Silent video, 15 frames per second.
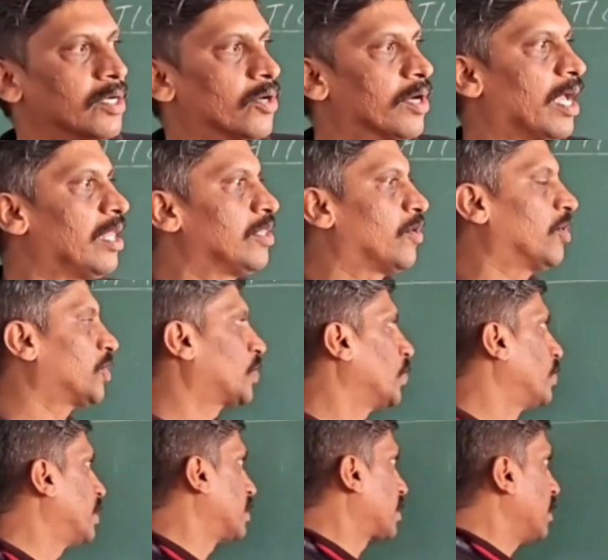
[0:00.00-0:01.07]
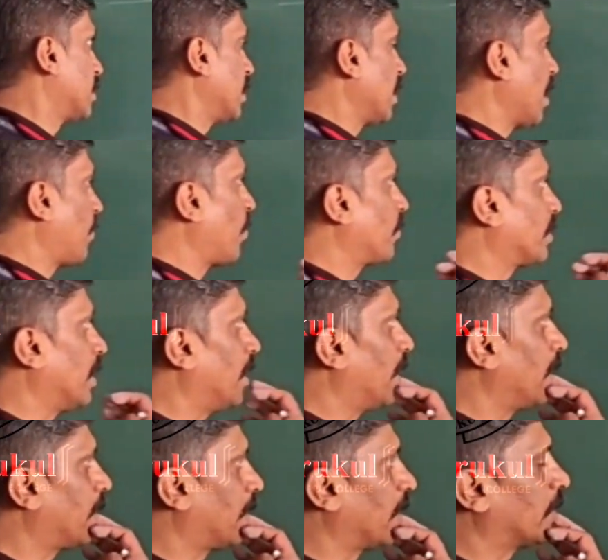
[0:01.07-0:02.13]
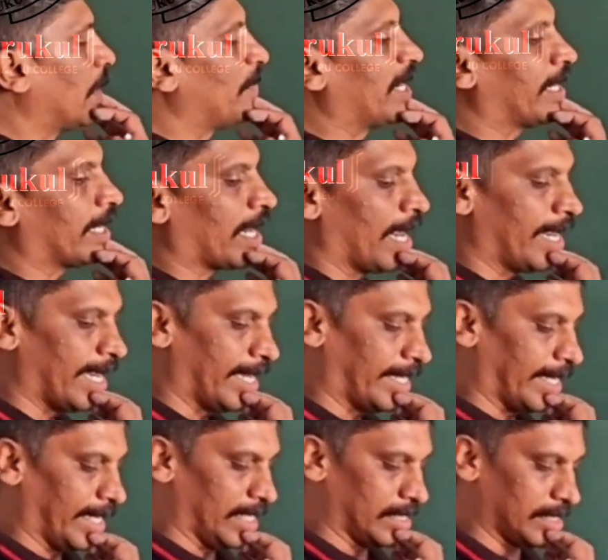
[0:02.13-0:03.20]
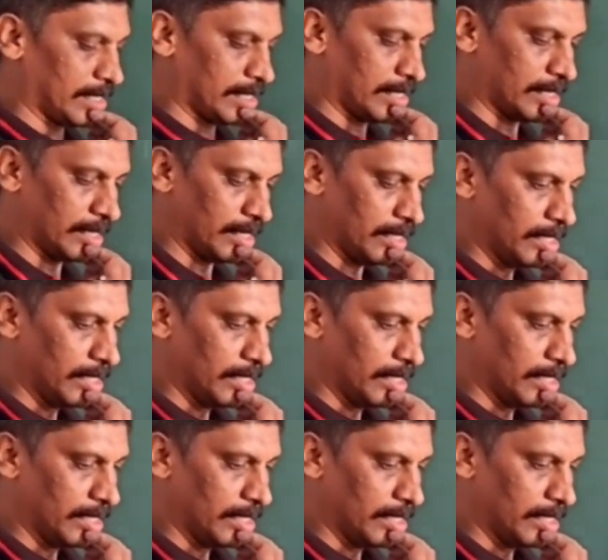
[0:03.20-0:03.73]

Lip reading: Today I will go to discussing about the trigonometric identities.